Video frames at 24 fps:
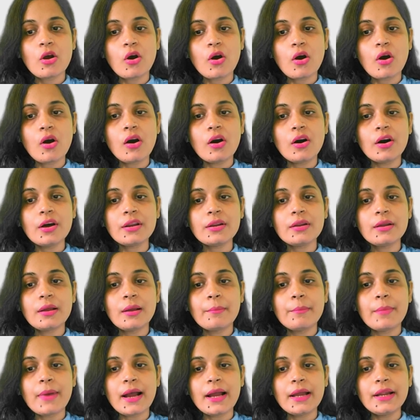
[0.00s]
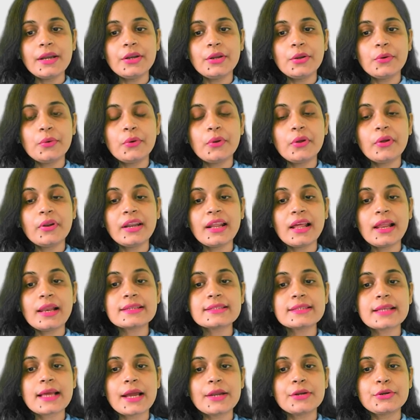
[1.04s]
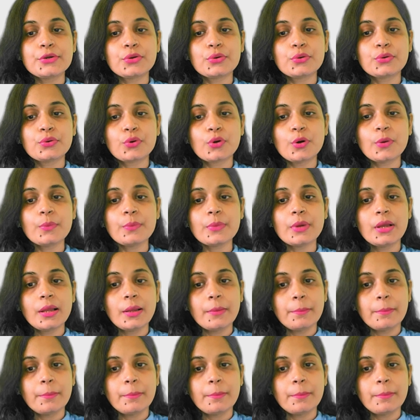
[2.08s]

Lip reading: or by duodenal cytochrome